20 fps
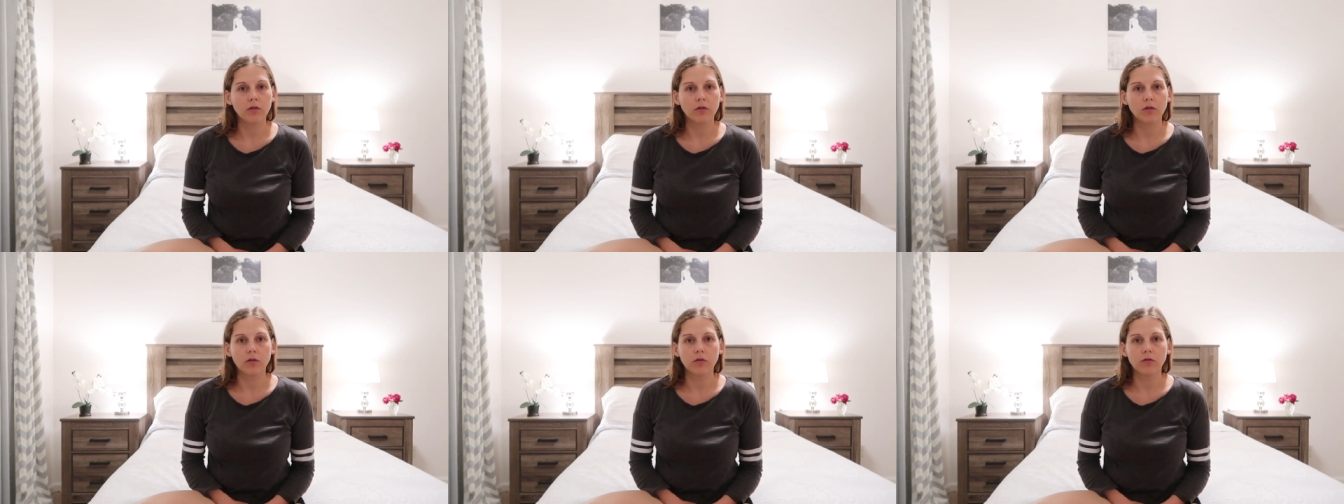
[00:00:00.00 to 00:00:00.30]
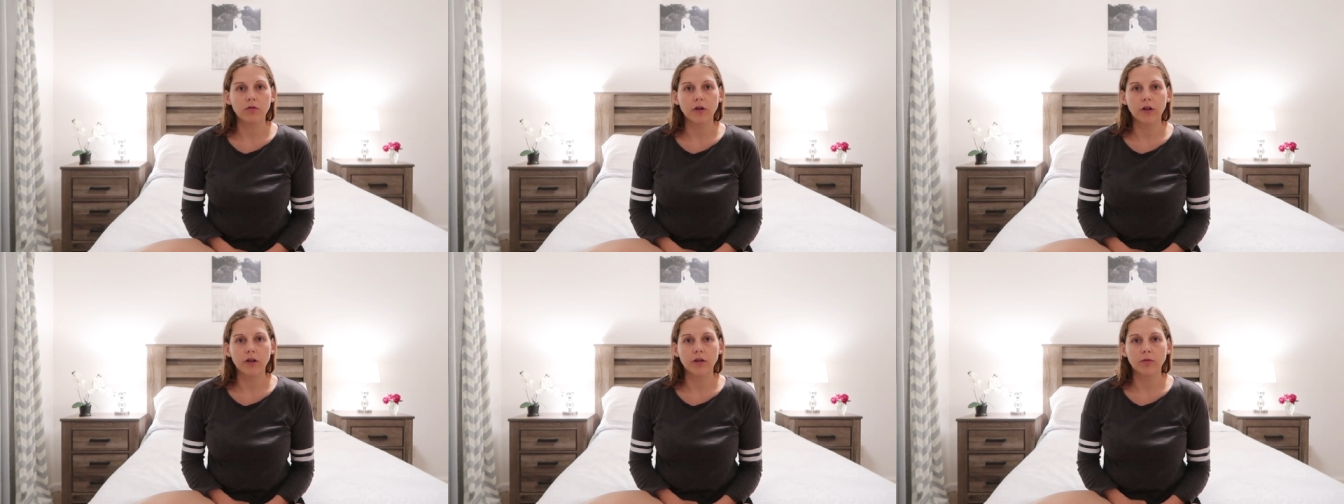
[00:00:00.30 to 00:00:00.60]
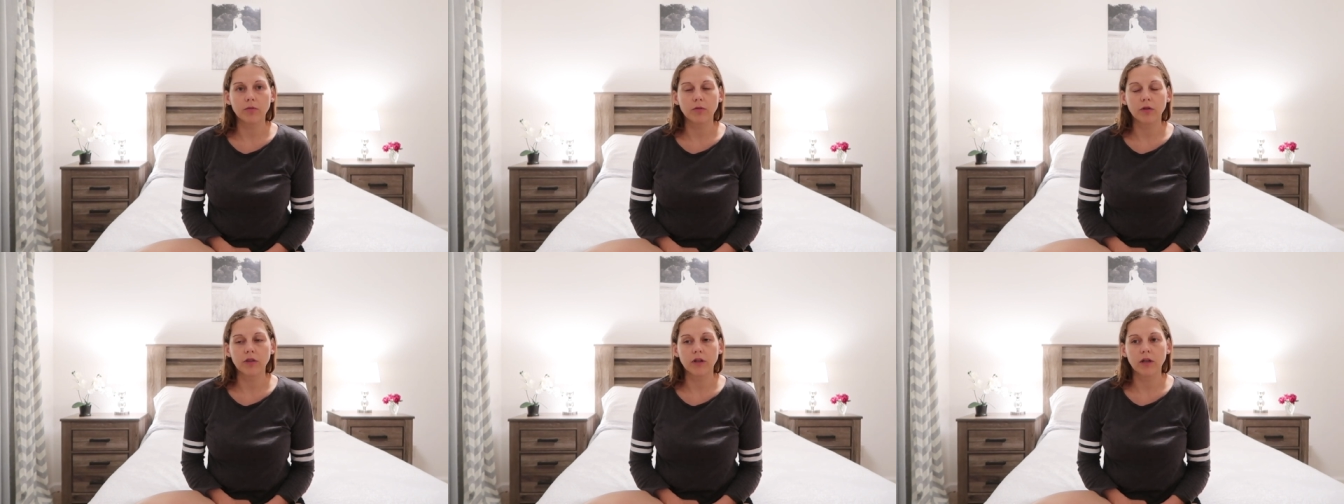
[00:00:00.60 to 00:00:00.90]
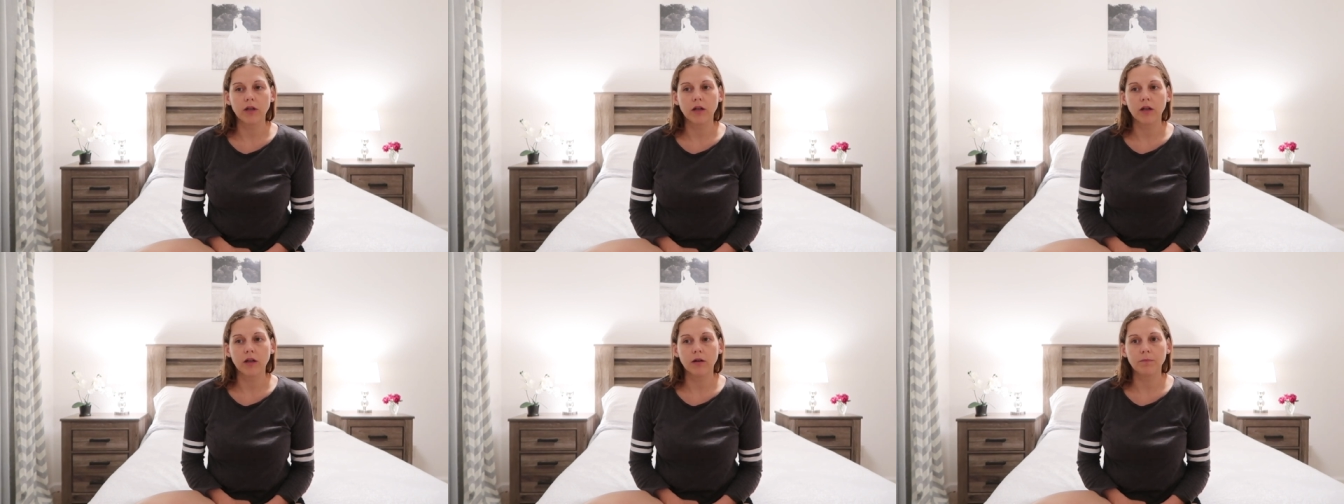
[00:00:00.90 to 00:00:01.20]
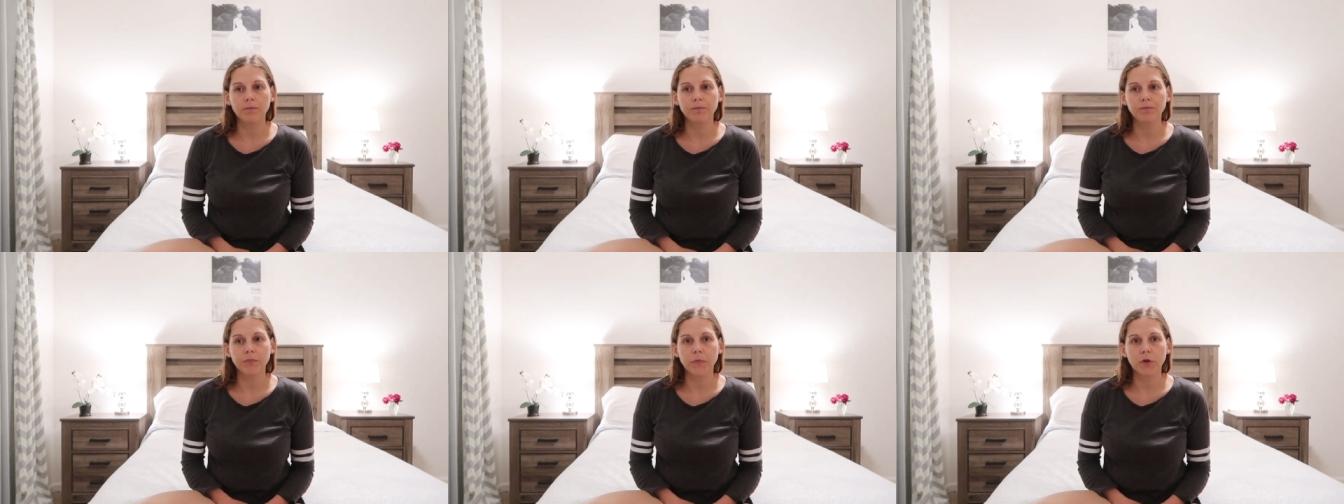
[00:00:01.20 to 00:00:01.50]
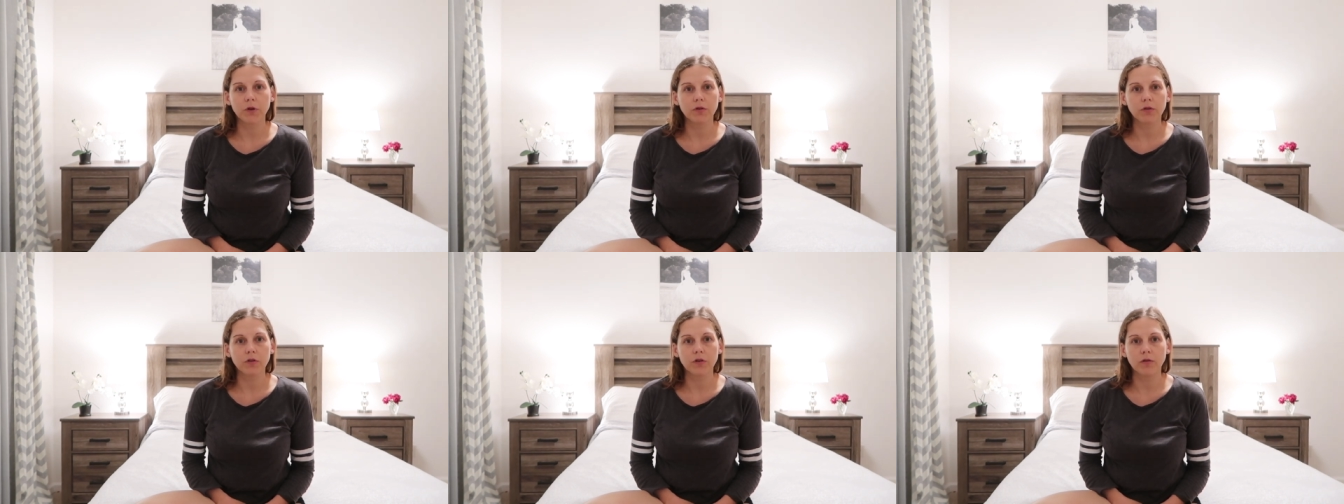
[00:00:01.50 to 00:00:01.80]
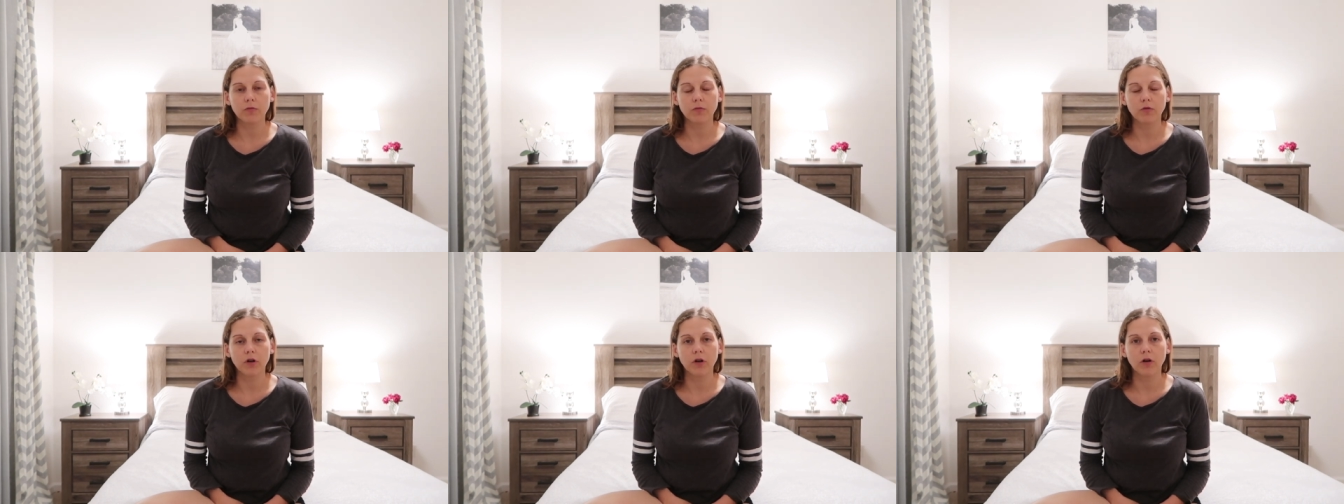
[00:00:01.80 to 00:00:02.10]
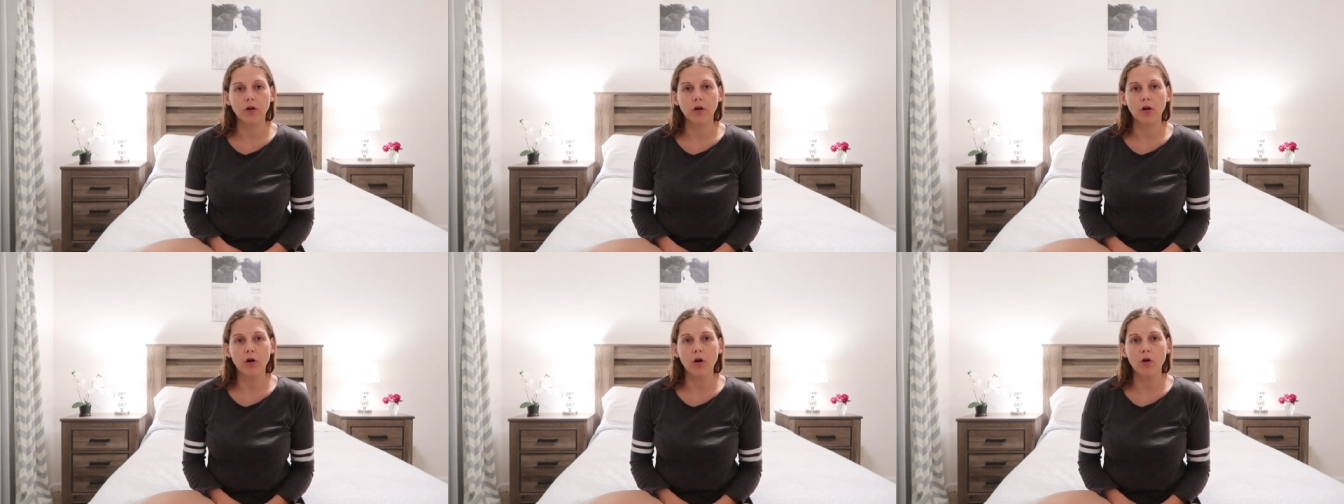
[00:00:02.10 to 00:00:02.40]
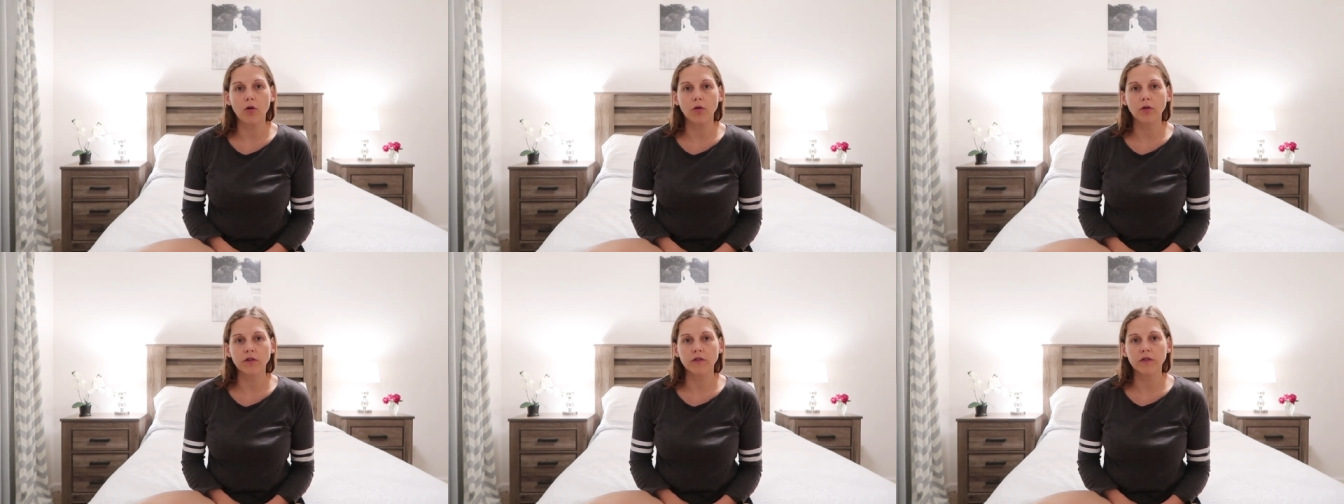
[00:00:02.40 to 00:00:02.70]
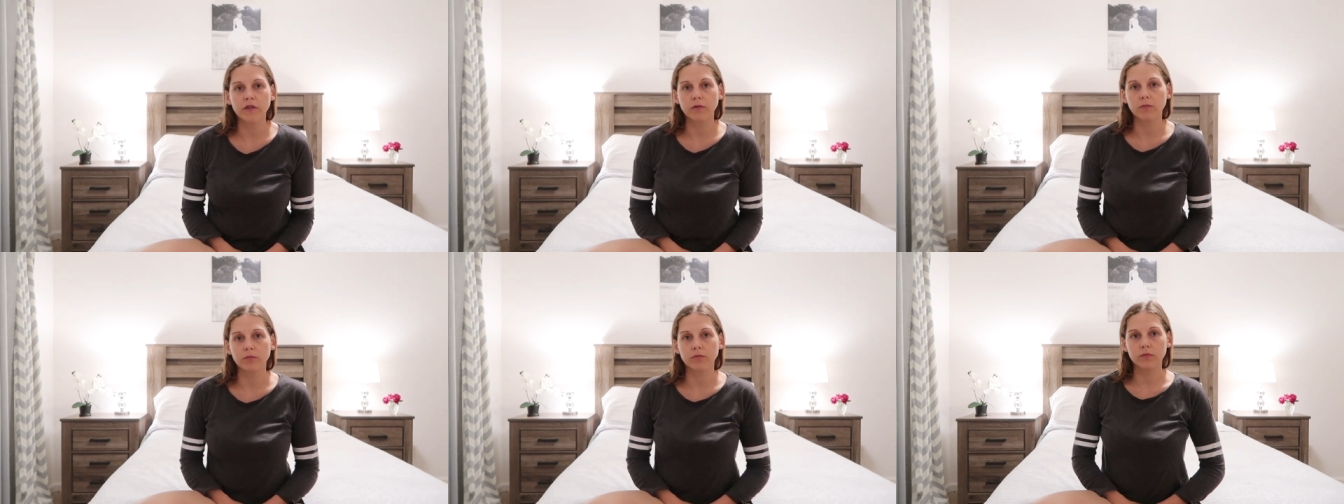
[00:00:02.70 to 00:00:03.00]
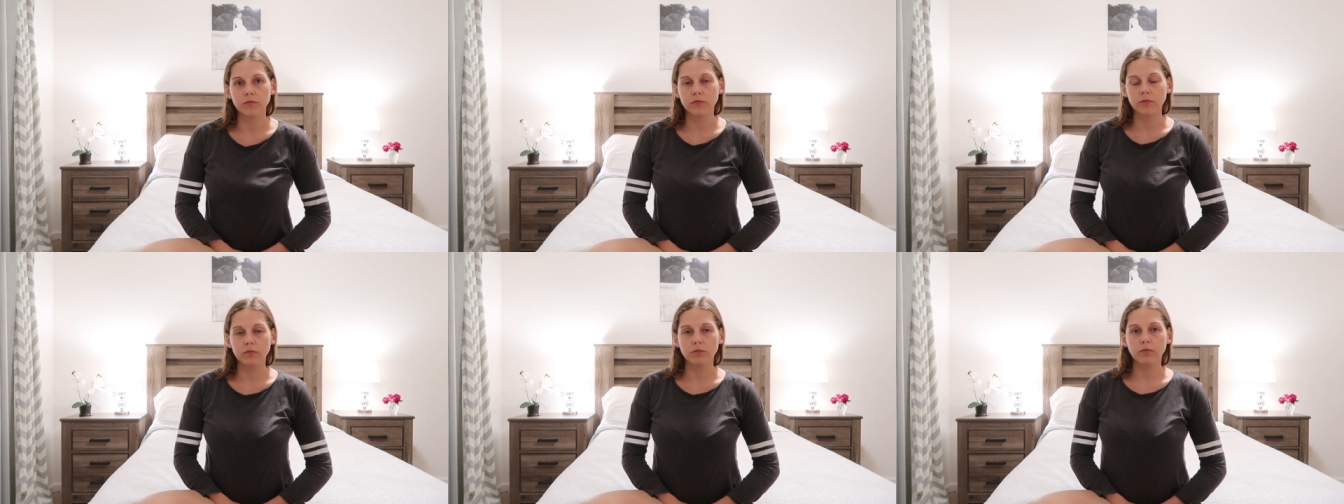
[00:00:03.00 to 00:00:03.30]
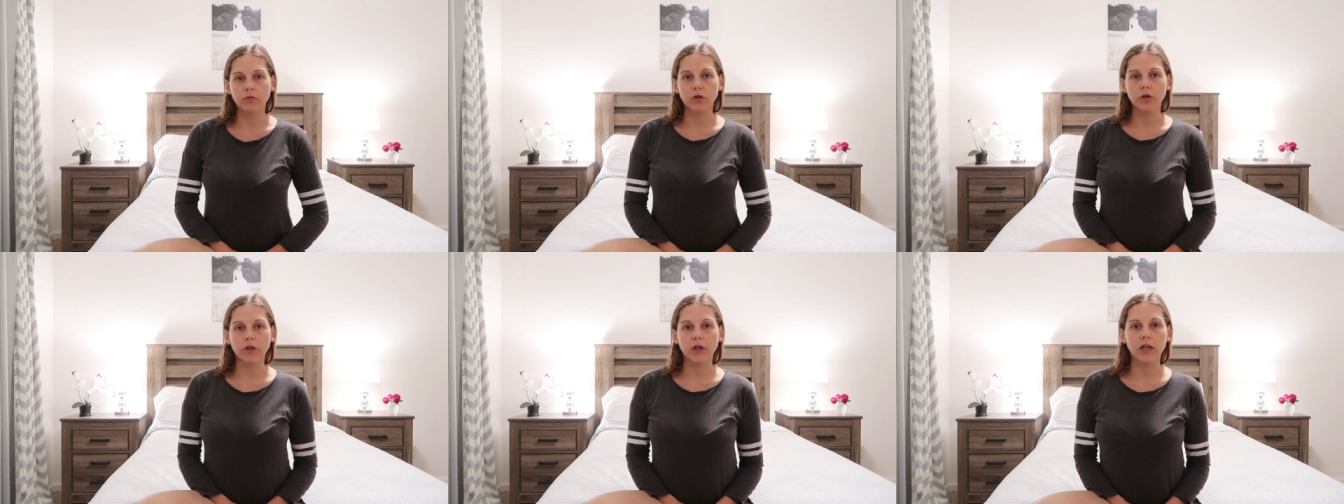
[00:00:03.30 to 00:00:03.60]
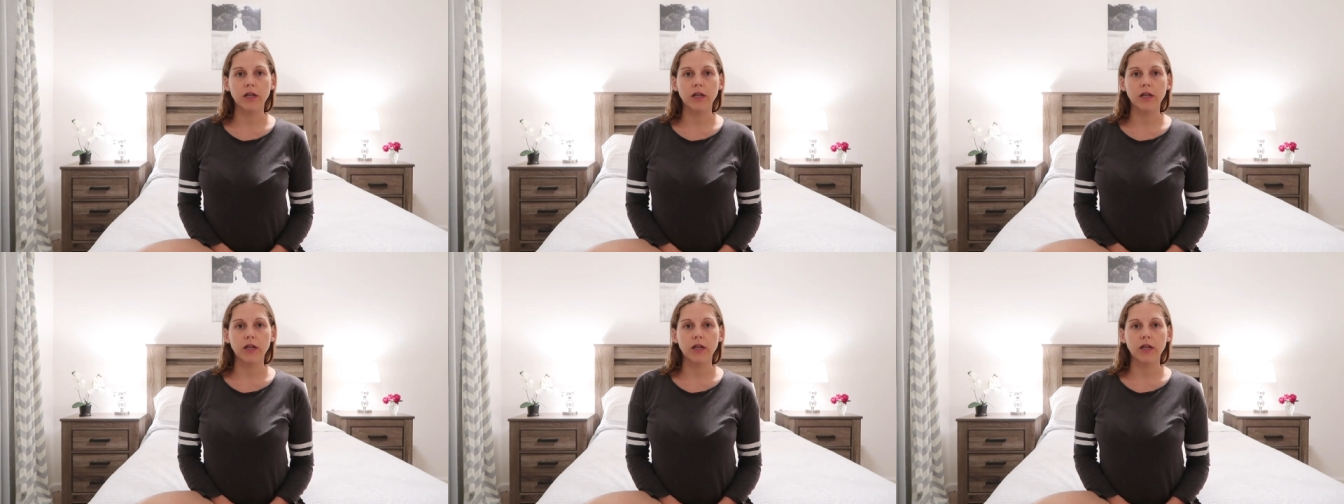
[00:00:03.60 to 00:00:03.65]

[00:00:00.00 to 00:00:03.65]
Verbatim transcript: girlfriends with them some were alone some one